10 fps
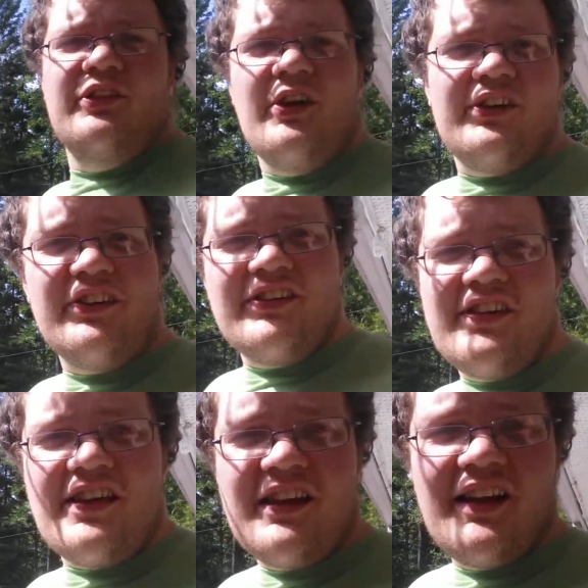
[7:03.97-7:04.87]
not to
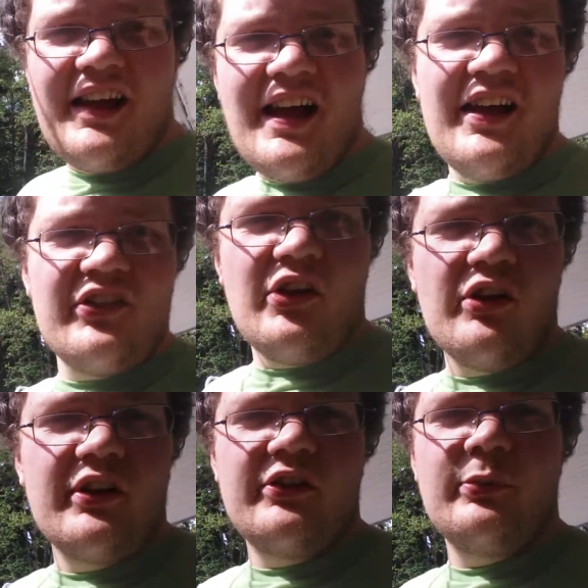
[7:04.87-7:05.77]
take as
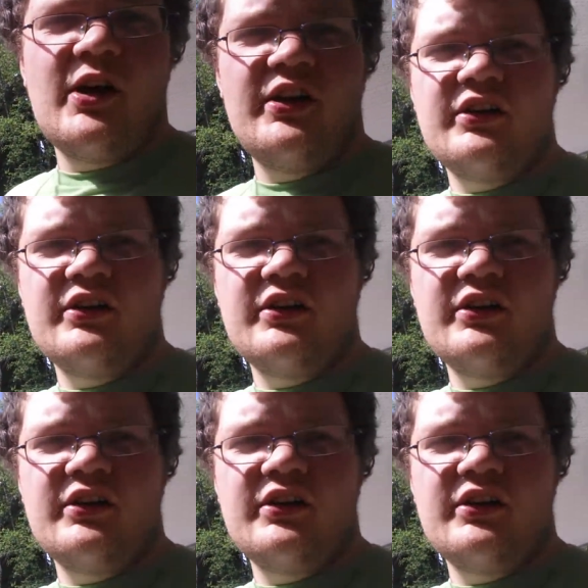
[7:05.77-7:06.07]
long as mine